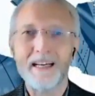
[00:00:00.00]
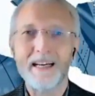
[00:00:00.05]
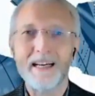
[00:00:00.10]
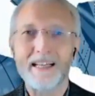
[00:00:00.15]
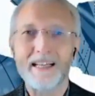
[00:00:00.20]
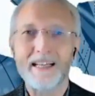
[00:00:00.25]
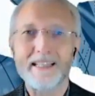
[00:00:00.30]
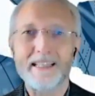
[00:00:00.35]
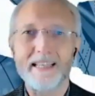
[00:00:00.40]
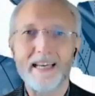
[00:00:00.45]

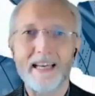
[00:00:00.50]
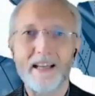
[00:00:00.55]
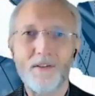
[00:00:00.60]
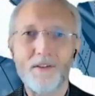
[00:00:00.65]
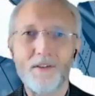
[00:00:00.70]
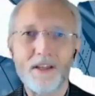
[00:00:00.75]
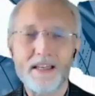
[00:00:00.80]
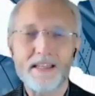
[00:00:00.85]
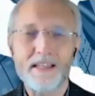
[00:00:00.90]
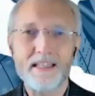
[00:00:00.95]
I'd say
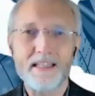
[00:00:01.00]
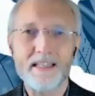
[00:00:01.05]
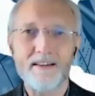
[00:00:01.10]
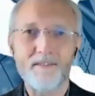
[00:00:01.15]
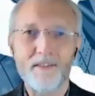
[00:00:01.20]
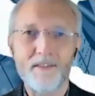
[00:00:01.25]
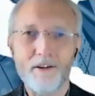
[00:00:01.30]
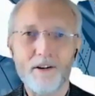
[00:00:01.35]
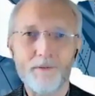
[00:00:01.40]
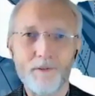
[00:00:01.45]
this
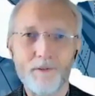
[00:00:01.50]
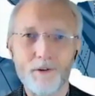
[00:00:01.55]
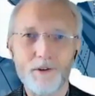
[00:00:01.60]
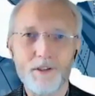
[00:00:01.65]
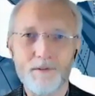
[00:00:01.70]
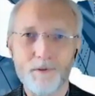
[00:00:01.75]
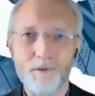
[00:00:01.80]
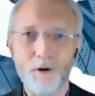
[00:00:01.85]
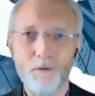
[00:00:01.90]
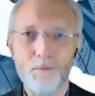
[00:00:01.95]
very first
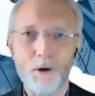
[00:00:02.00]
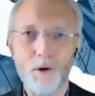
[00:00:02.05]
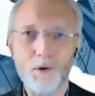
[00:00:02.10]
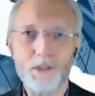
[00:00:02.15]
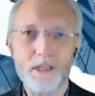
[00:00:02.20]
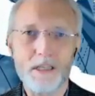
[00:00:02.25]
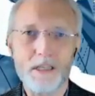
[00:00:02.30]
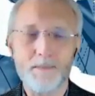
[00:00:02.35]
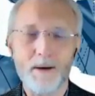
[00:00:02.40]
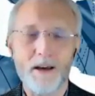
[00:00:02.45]
and
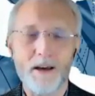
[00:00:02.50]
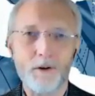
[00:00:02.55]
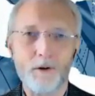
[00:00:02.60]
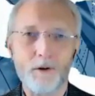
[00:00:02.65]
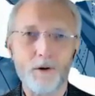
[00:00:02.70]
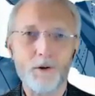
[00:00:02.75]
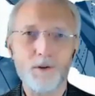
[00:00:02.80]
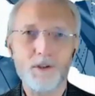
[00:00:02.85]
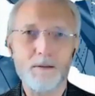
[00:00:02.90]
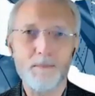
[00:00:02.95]
foremost is about the
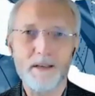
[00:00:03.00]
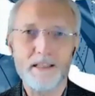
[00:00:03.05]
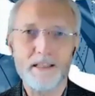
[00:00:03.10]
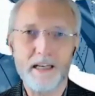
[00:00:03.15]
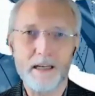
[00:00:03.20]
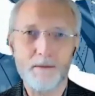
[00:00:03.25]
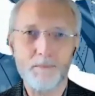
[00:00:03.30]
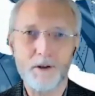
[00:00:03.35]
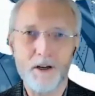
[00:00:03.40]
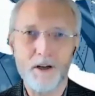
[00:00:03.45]
gross
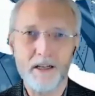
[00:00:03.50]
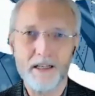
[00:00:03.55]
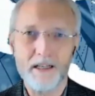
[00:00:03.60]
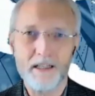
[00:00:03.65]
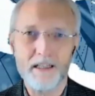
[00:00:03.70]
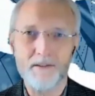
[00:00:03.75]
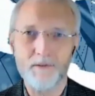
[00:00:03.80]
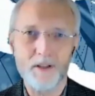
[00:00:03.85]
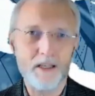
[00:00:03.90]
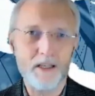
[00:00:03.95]
domestic
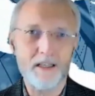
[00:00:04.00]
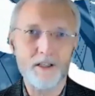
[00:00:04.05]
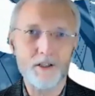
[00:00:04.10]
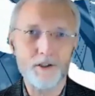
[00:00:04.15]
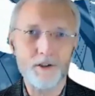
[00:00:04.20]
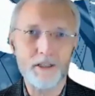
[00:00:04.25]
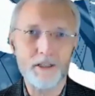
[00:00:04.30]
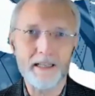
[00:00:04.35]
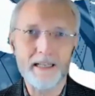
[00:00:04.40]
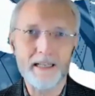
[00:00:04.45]
product of the
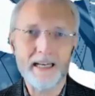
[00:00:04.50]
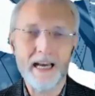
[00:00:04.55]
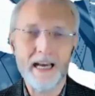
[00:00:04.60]
country.